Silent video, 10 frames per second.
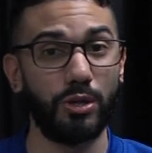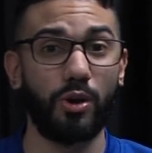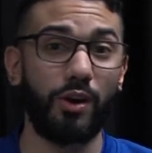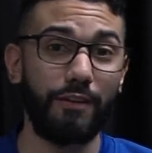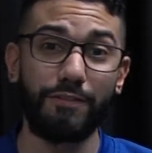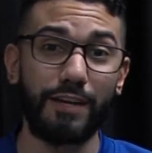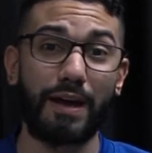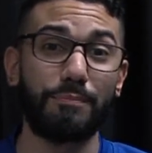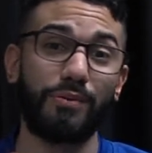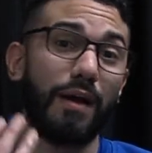Or even if
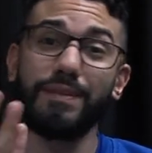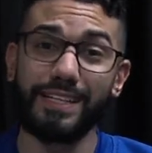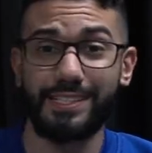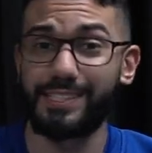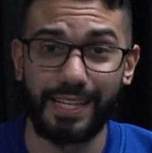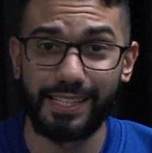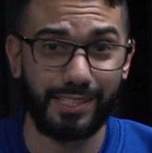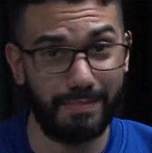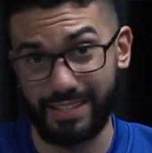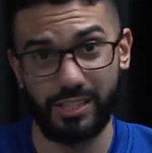I'm probably going to send this
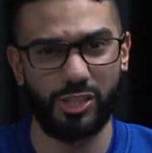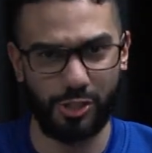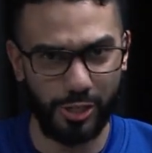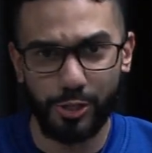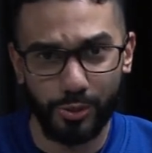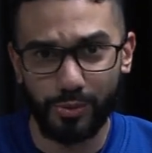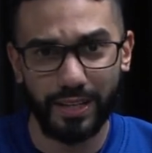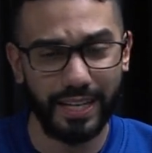message to you